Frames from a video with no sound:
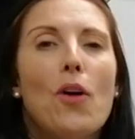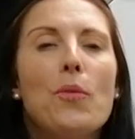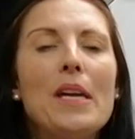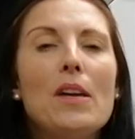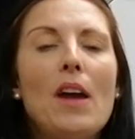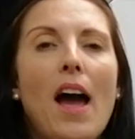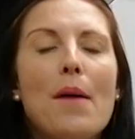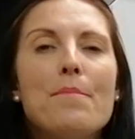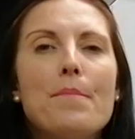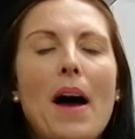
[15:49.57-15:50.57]

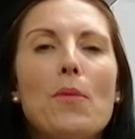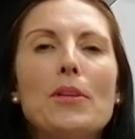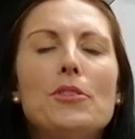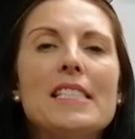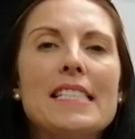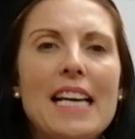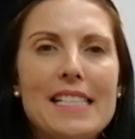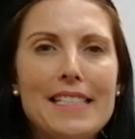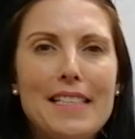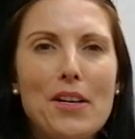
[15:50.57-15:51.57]
I want to
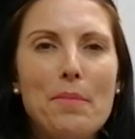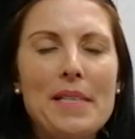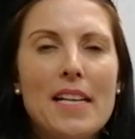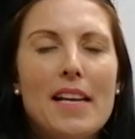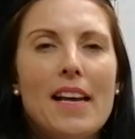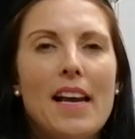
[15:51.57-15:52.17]
discuss a little bit